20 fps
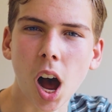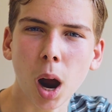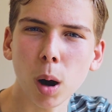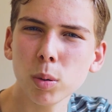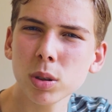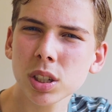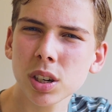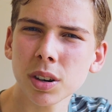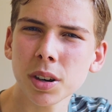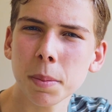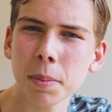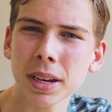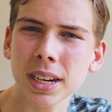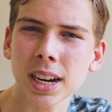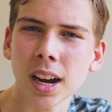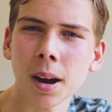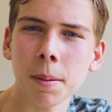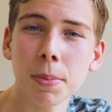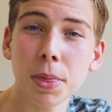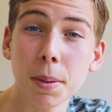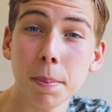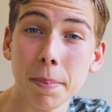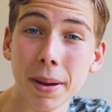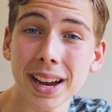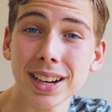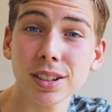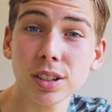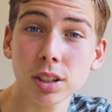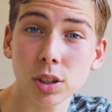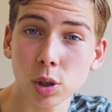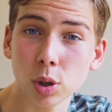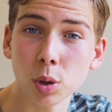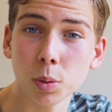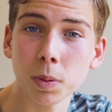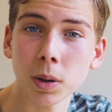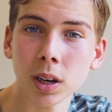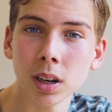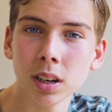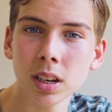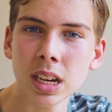I was going to become the best
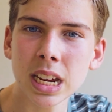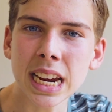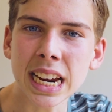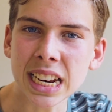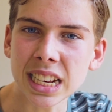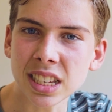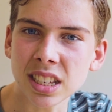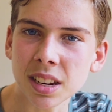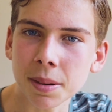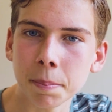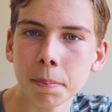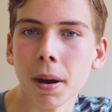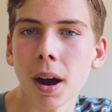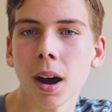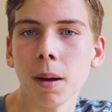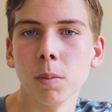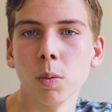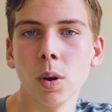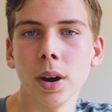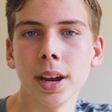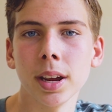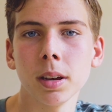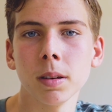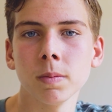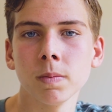cuber in Zimbabwe.